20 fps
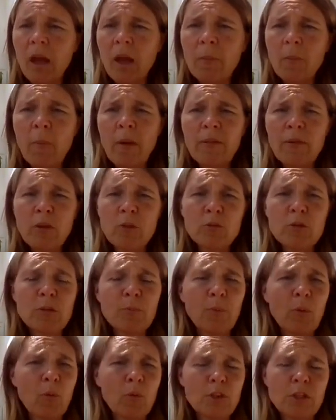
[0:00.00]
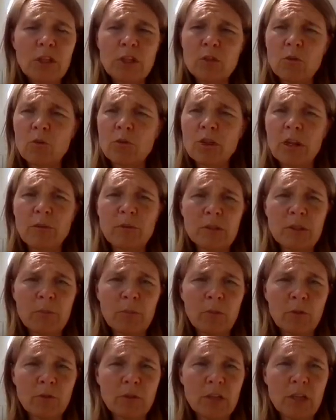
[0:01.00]
whether you support it or don't
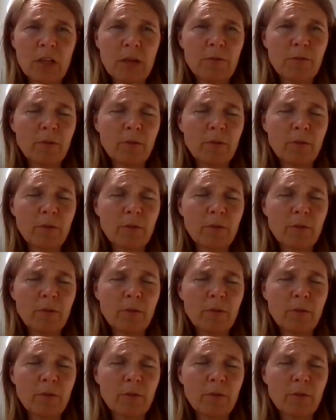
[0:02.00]
support it,